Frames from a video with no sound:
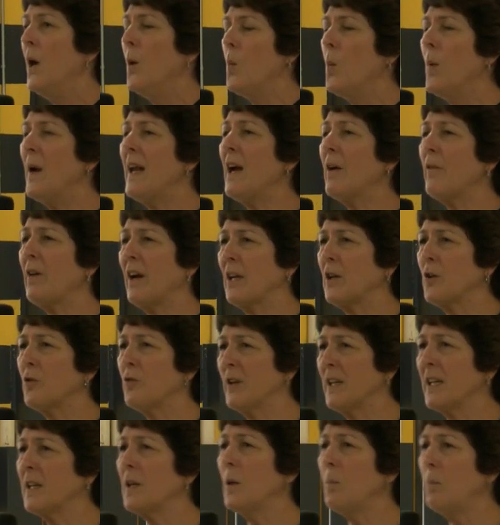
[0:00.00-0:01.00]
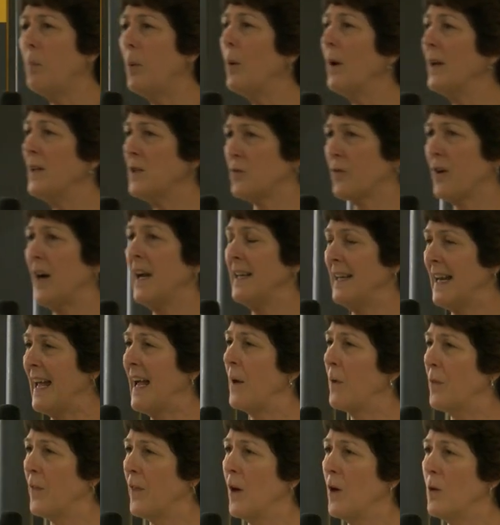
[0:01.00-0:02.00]
We are at a critical point right
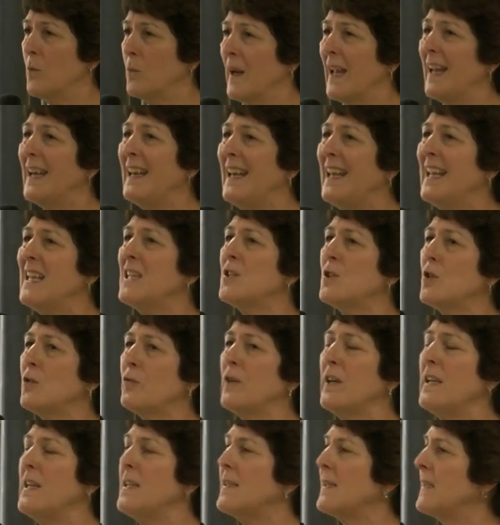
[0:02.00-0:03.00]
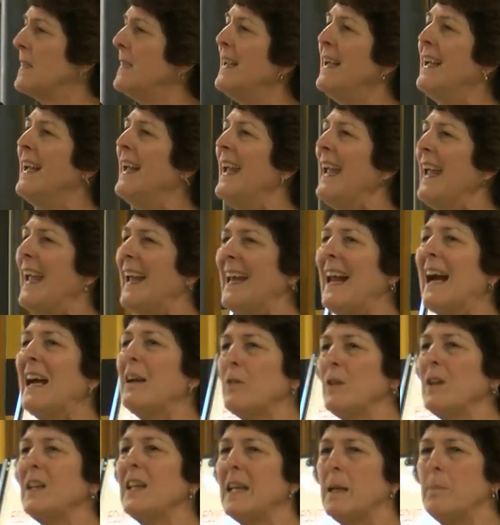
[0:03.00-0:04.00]
now, though, and here's the reason, and I
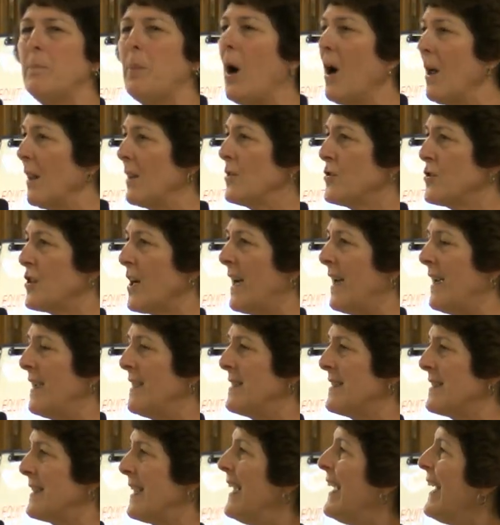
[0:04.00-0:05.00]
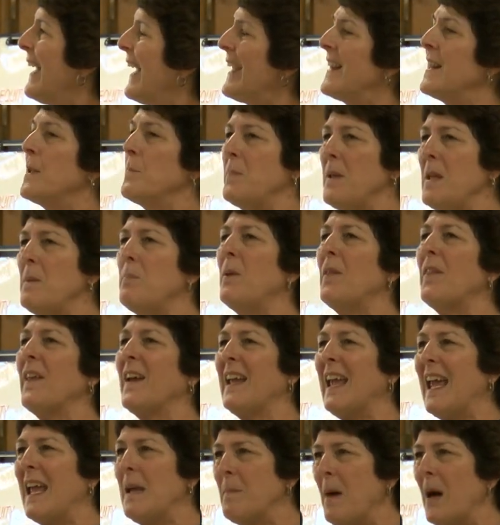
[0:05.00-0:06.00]
really apologize, and the people
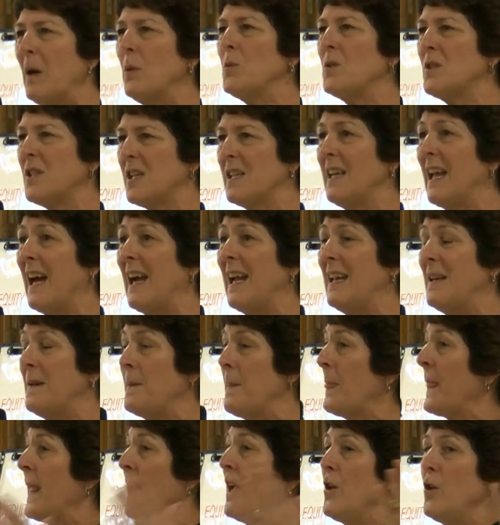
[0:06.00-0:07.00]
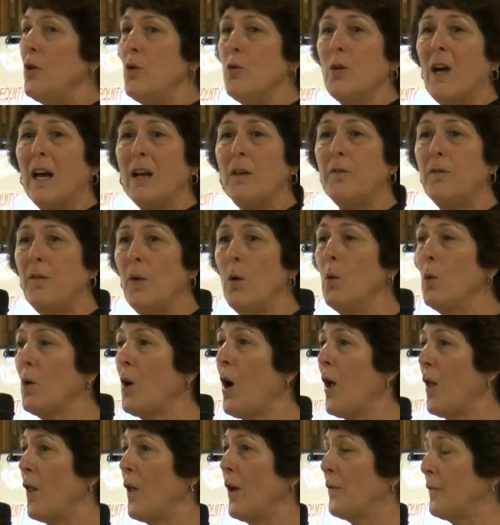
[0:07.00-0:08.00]
that came out tonight, you got a phone
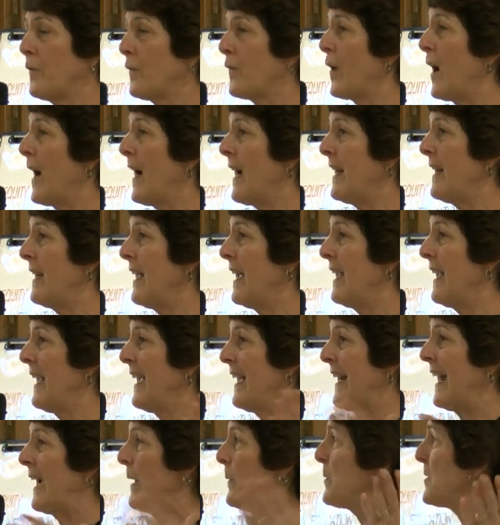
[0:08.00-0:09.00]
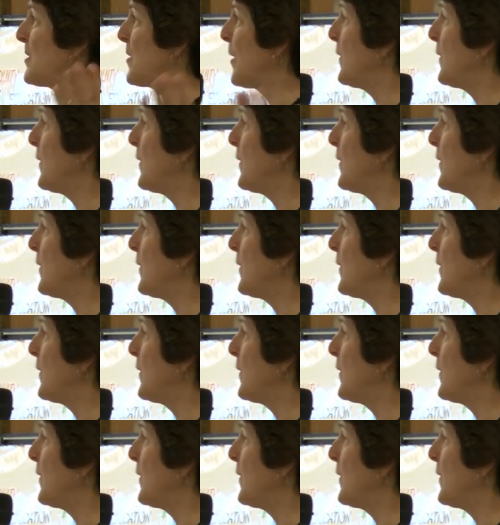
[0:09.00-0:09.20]
call on Friday, and I was